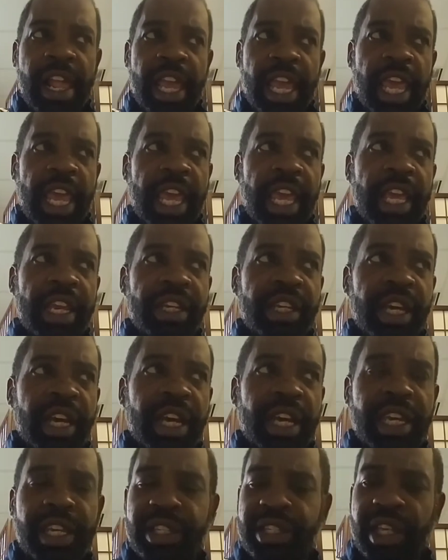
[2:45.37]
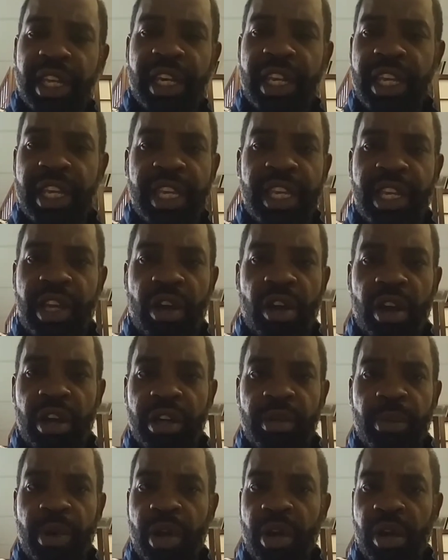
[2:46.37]
And he said he caught
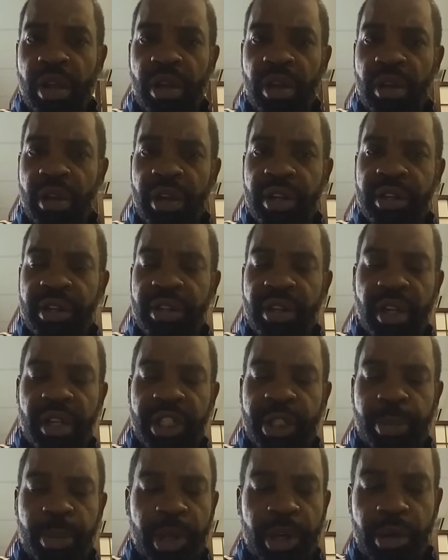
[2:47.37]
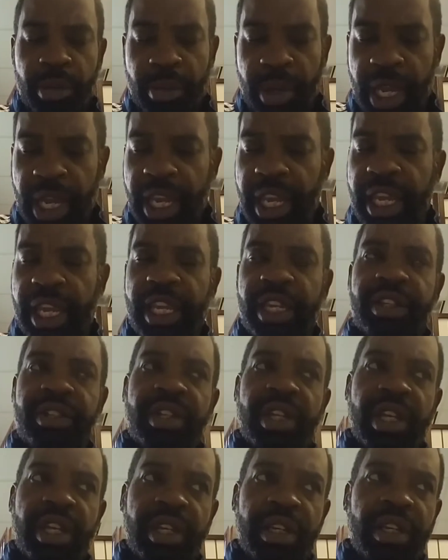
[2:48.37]
them all on spinner
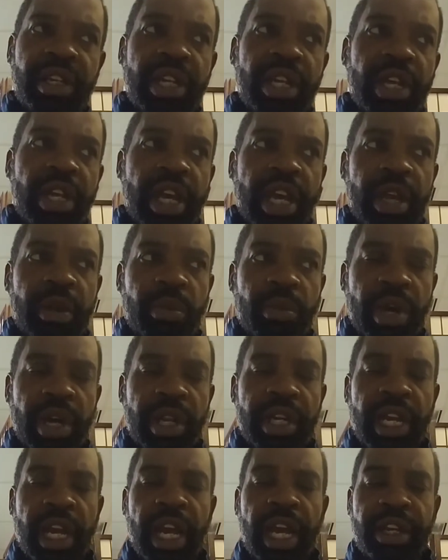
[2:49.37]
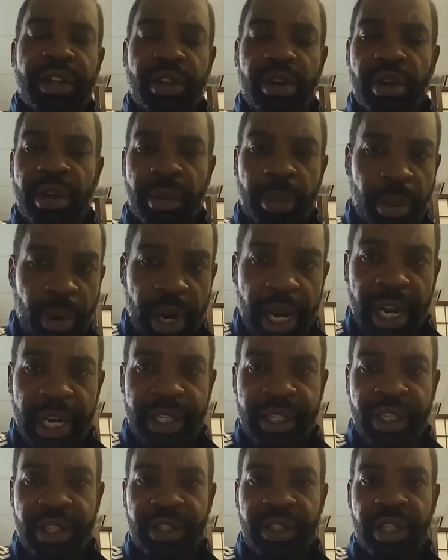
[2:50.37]
baits and whatnot during
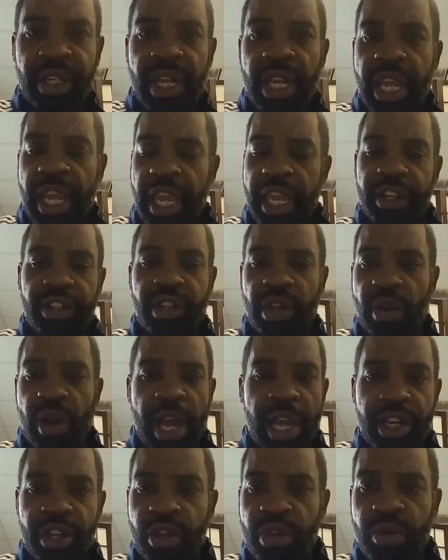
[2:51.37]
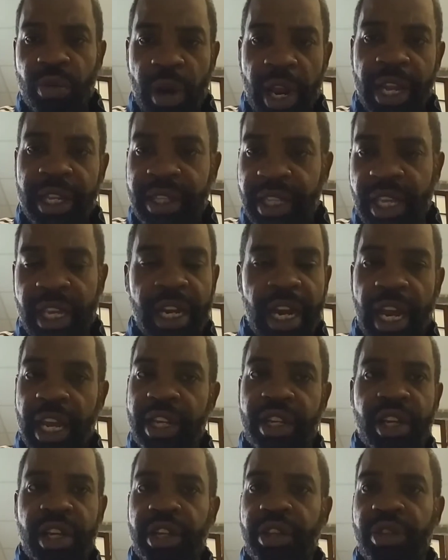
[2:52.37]
practice. And so I knew right then
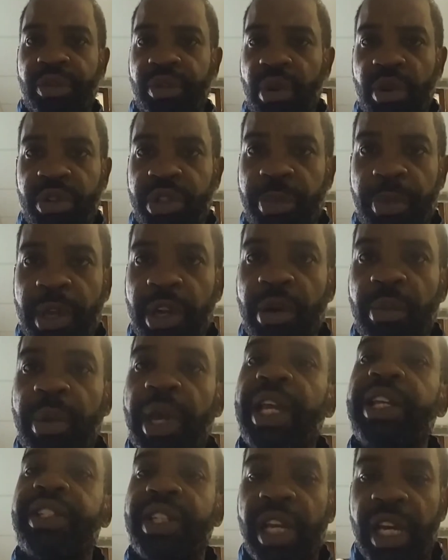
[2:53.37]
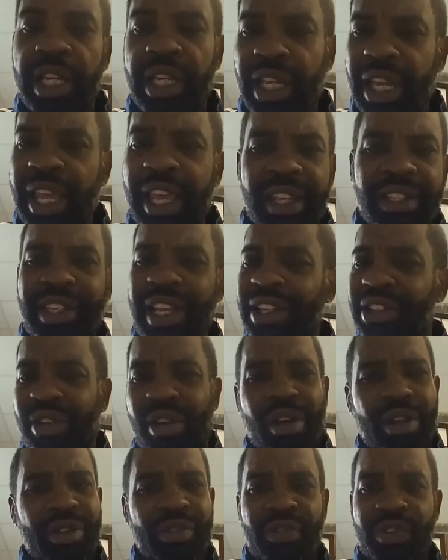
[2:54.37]
I couldn't throw spinner baits unless that's
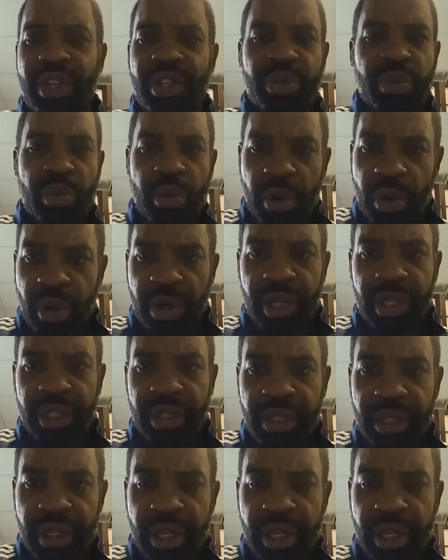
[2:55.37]
all the fish wanted.